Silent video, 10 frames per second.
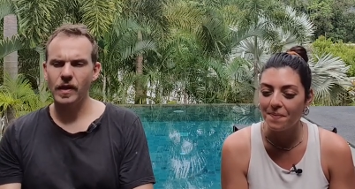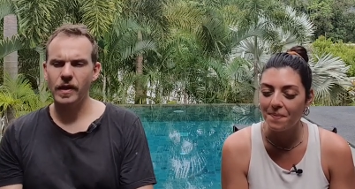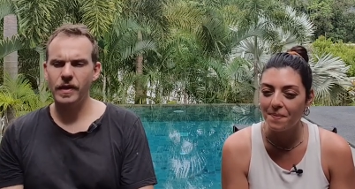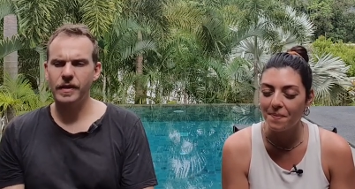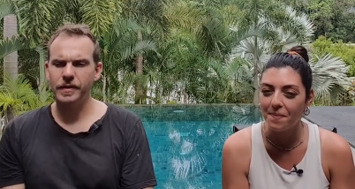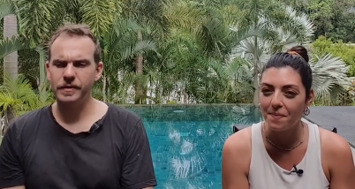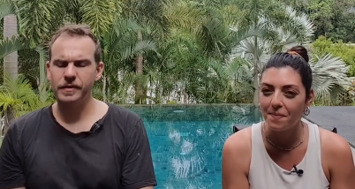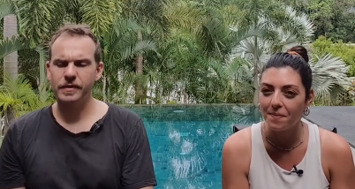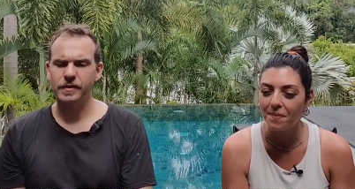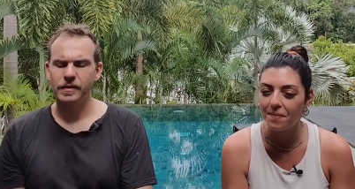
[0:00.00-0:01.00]
Speaker 1: and
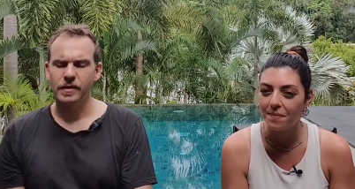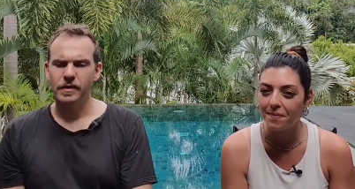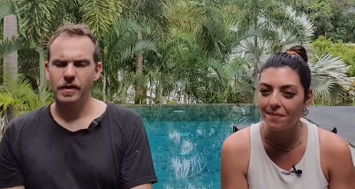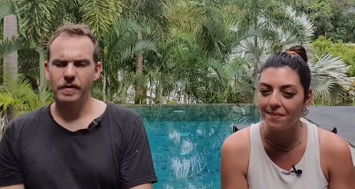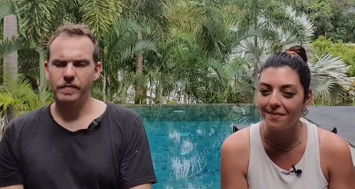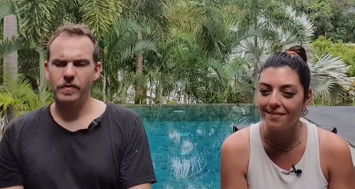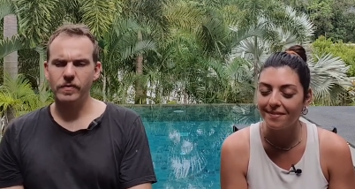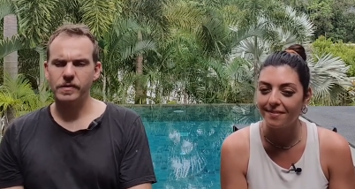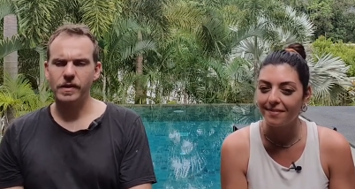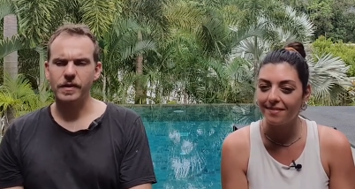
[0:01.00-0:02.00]
if there
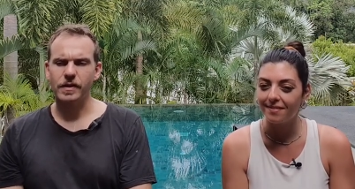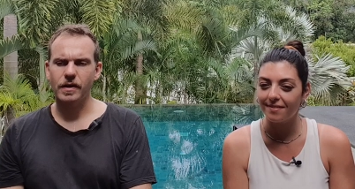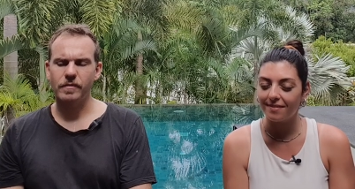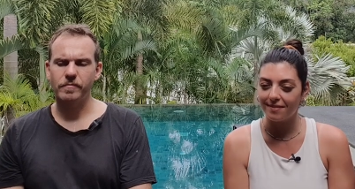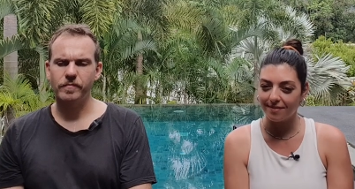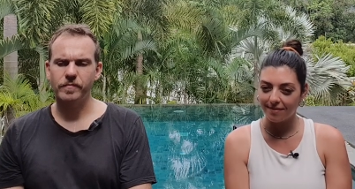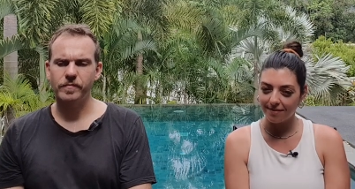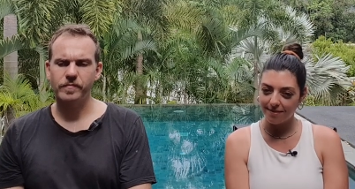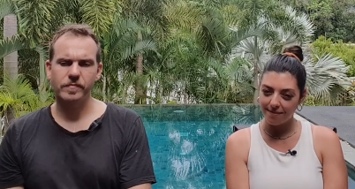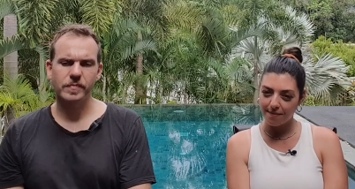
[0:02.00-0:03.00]
was like um,
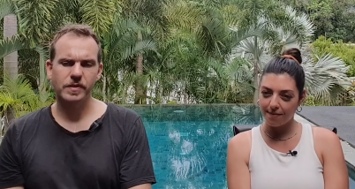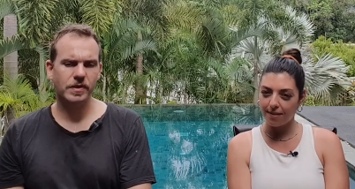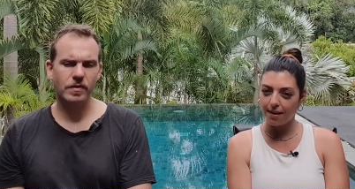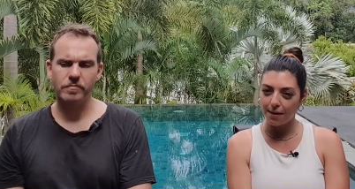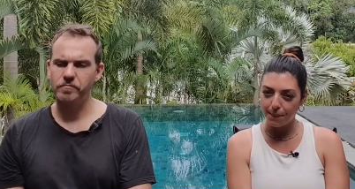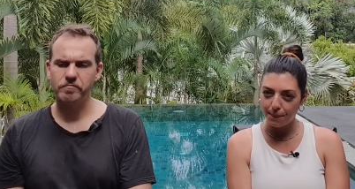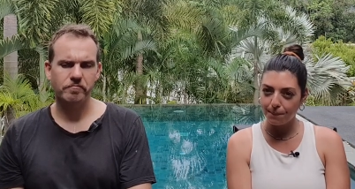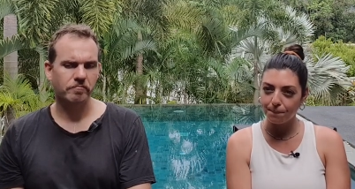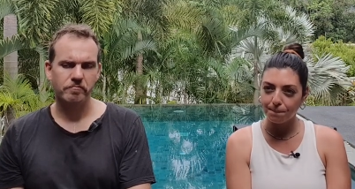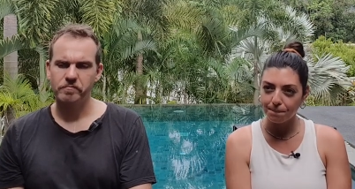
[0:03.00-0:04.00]
some
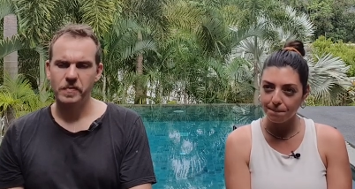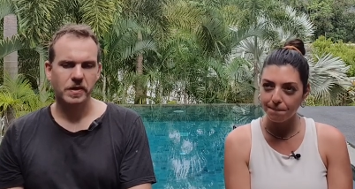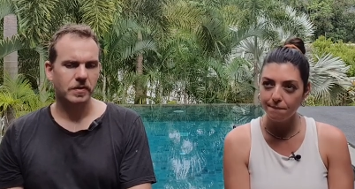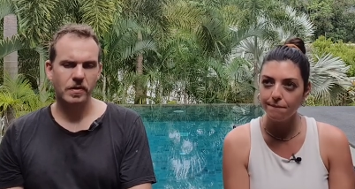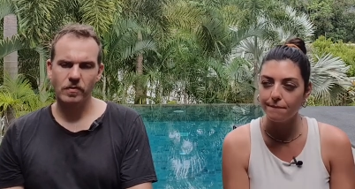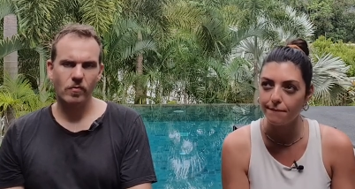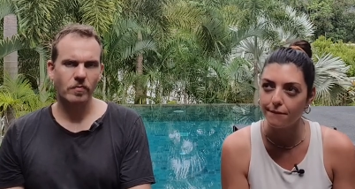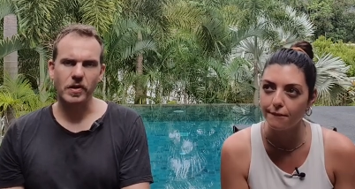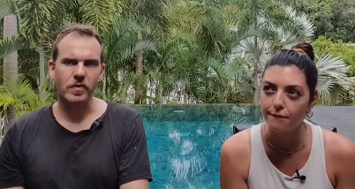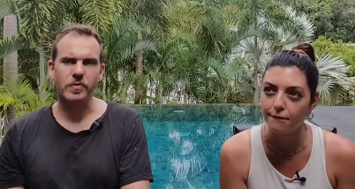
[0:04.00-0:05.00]
young
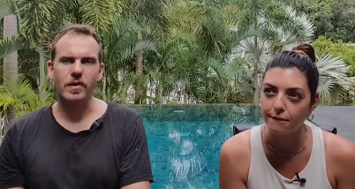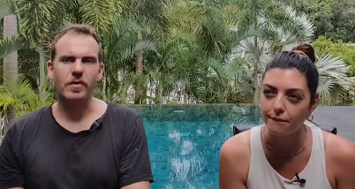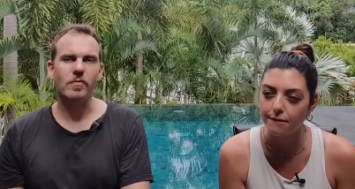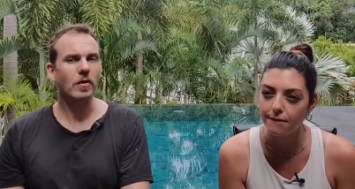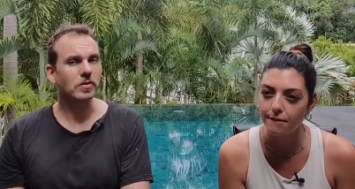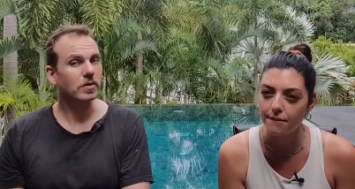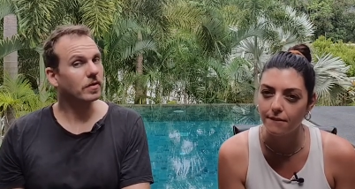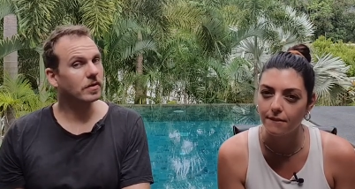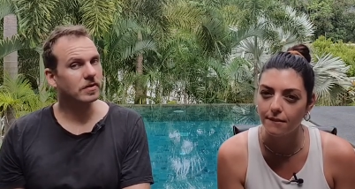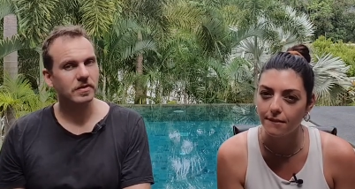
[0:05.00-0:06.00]
woman out there watching
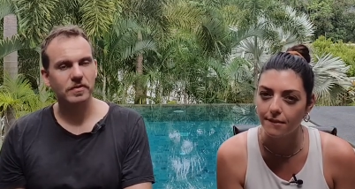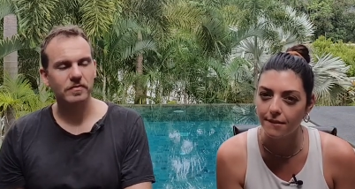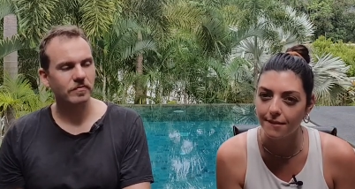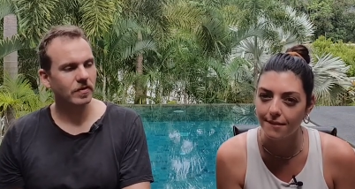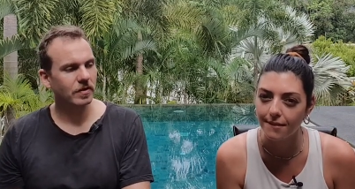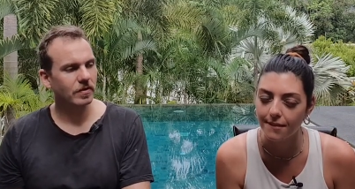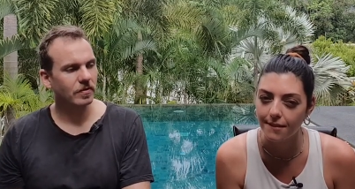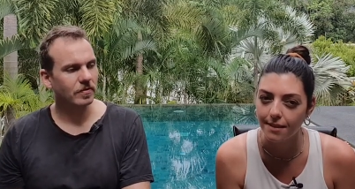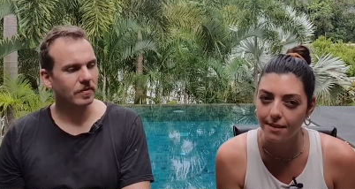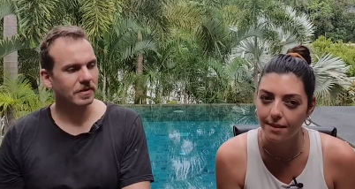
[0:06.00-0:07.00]
this
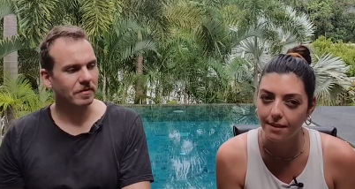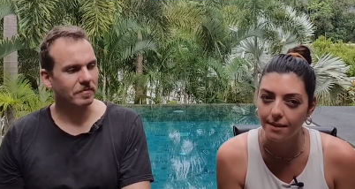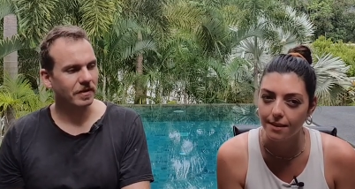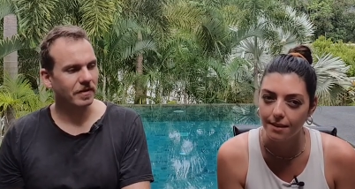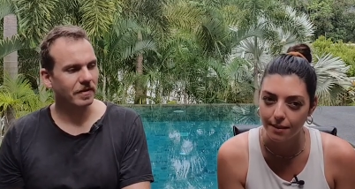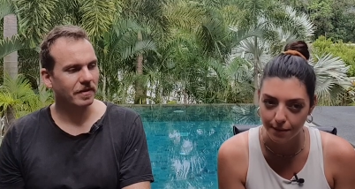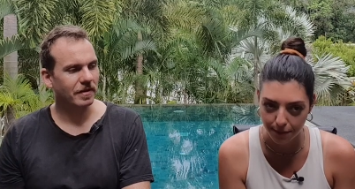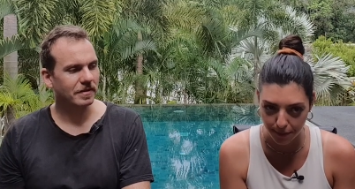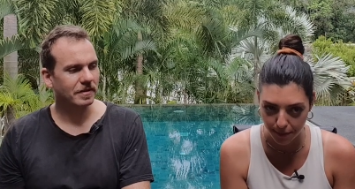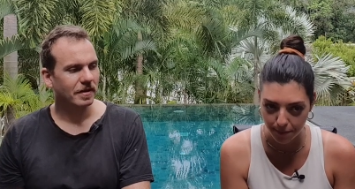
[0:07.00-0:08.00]
video or something like
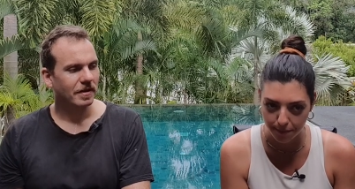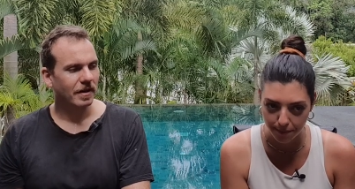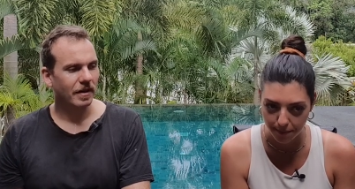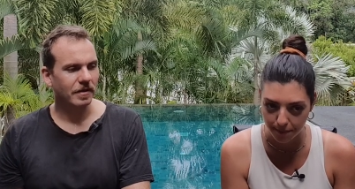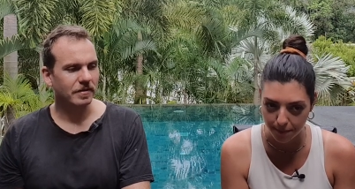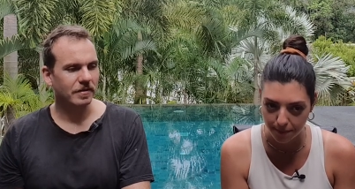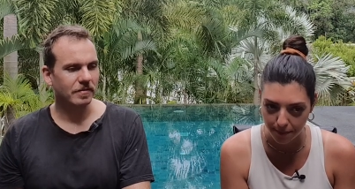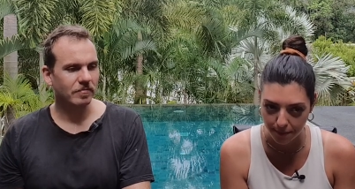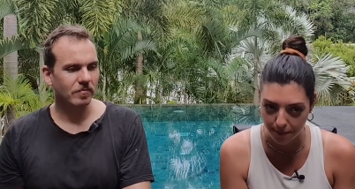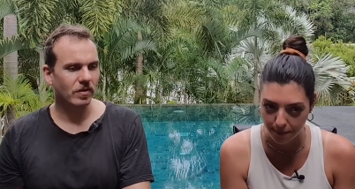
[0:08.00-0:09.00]
this and
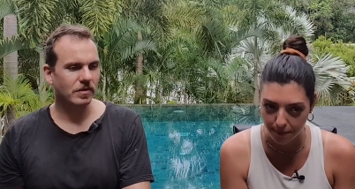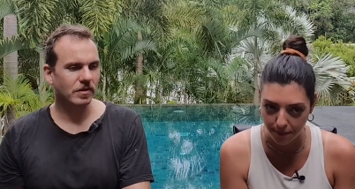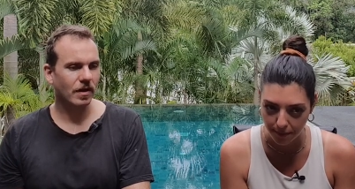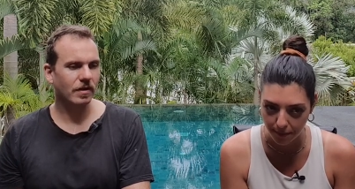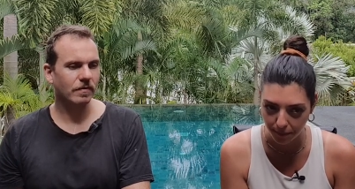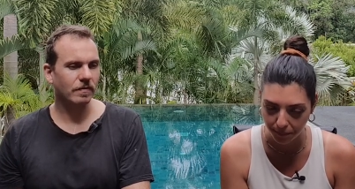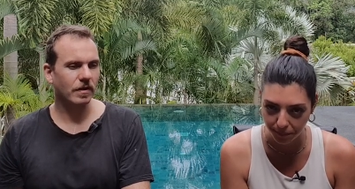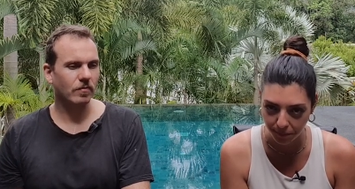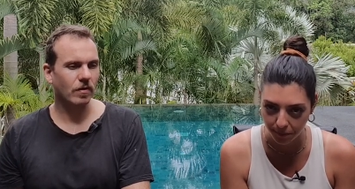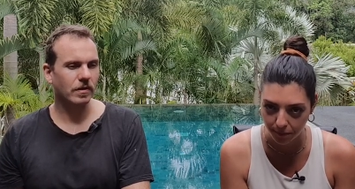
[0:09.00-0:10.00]
was kind of
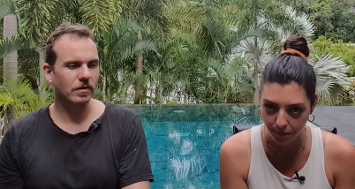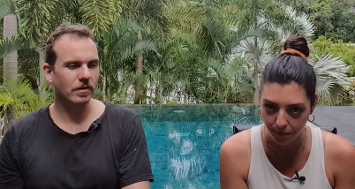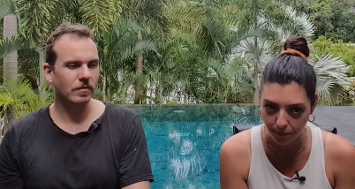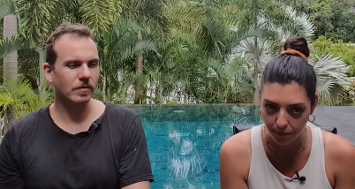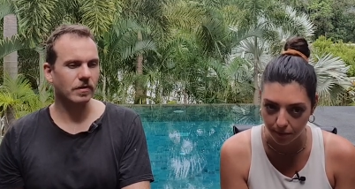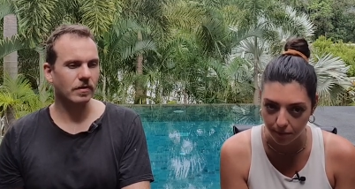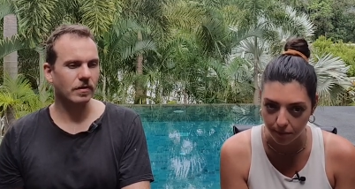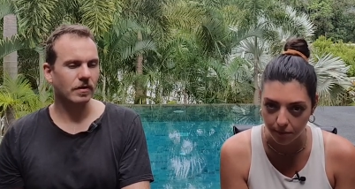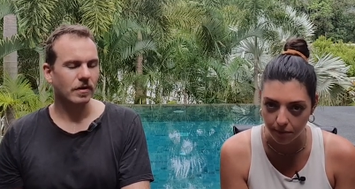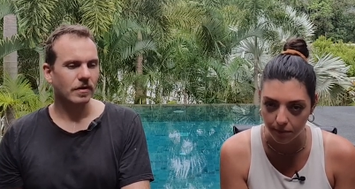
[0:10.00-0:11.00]
like wanting to do what you're
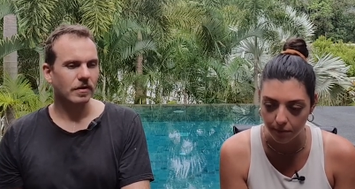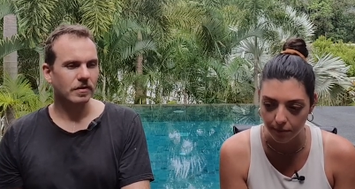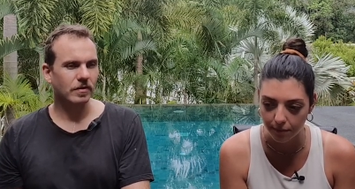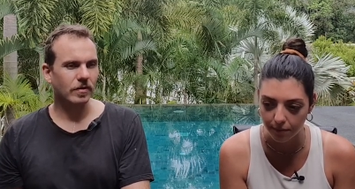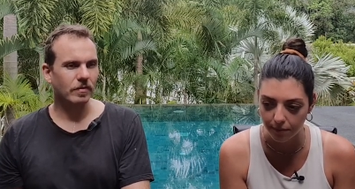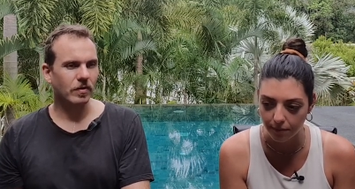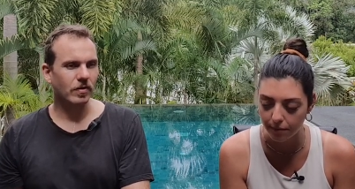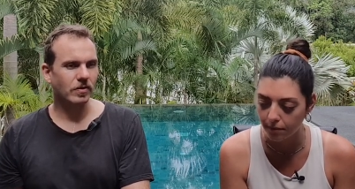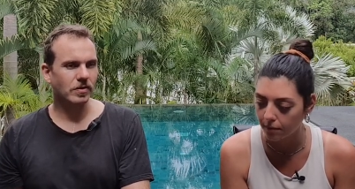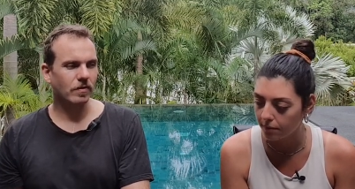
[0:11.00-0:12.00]
doing but
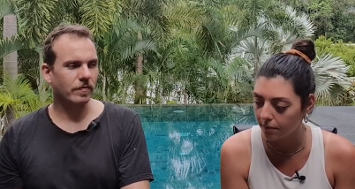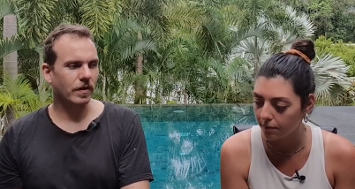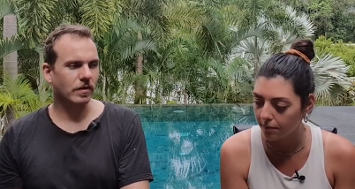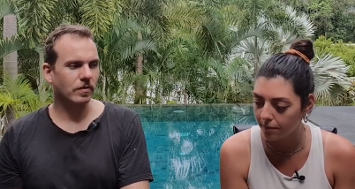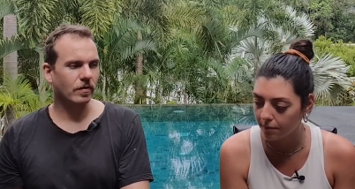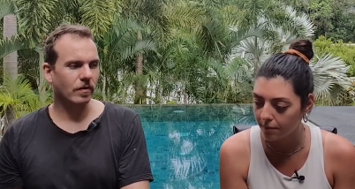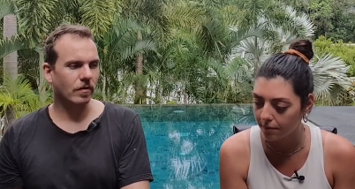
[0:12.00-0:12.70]
not sure if they can do it